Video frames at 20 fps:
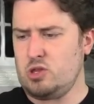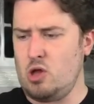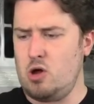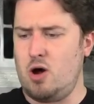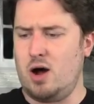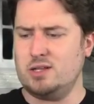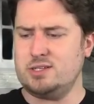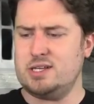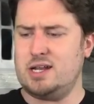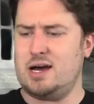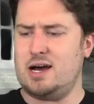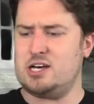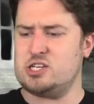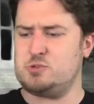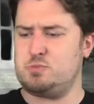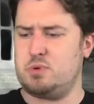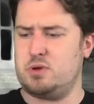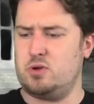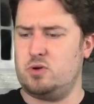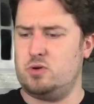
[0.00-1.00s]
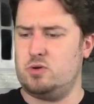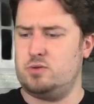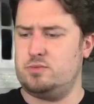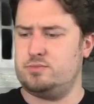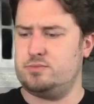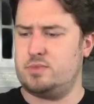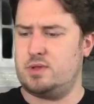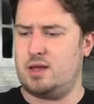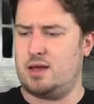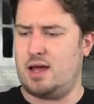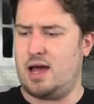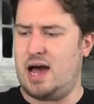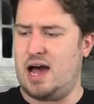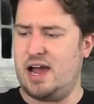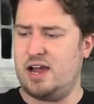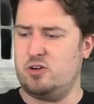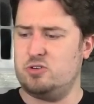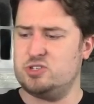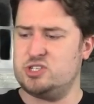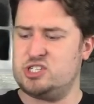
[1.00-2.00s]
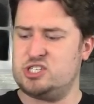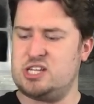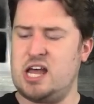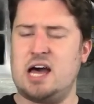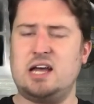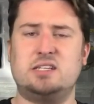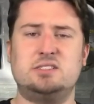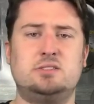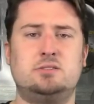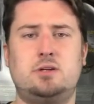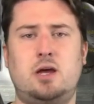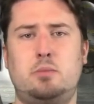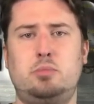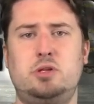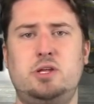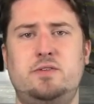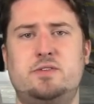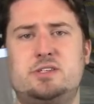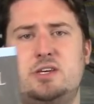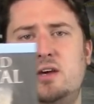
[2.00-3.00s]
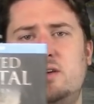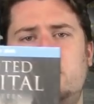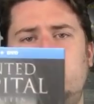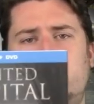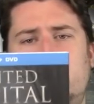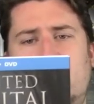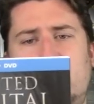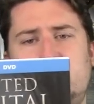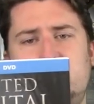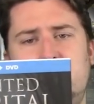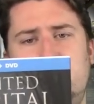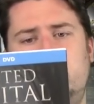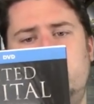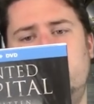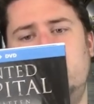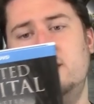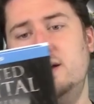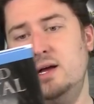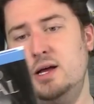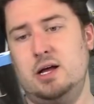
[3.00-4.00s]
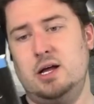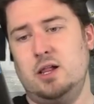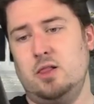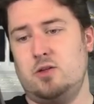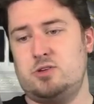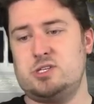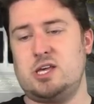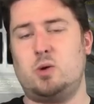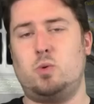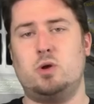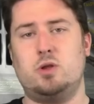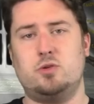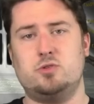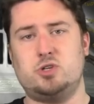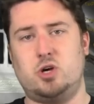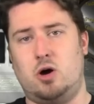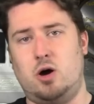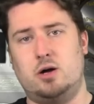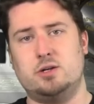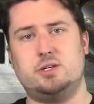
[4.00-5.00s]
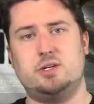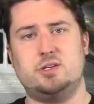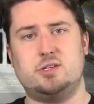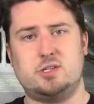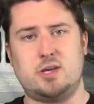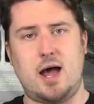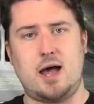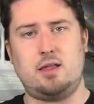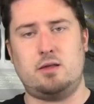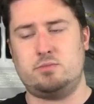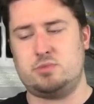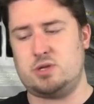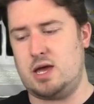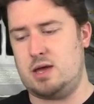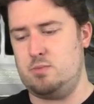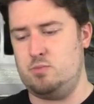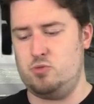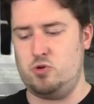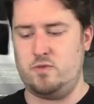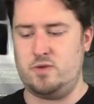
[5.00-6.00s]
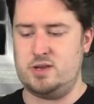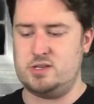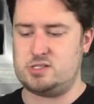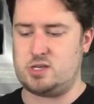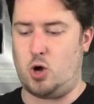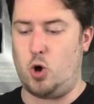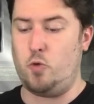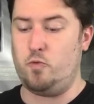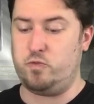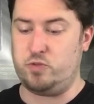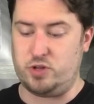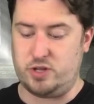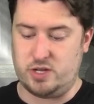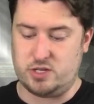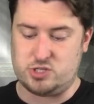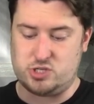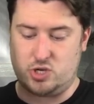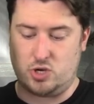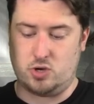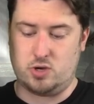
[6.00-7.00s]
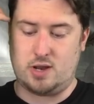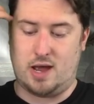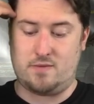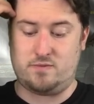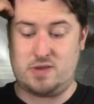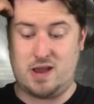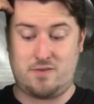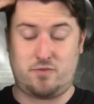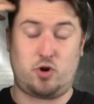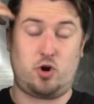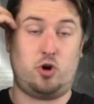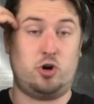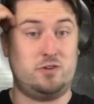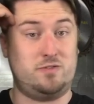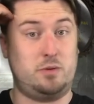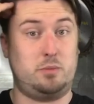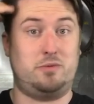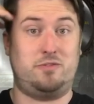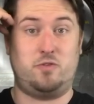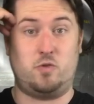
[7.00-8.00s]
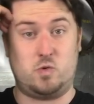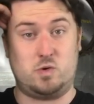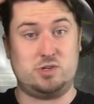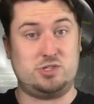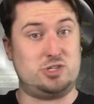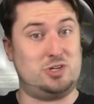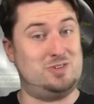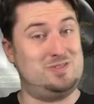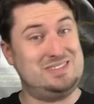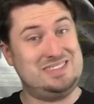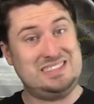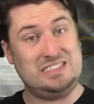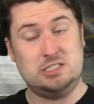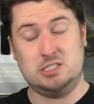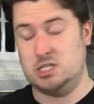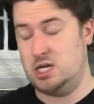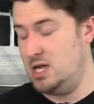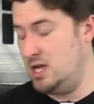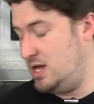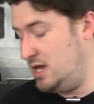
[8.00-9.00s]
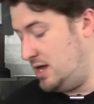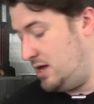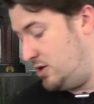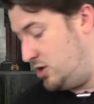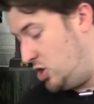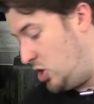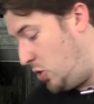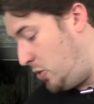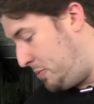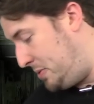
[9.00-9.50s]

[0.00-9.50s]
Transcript: Haunted Hospital, Heilstatten, I believe is how you pronounce it, but looks like one of those haunted asylum type movies. Hopefully it's good. I've never heard of it before, so no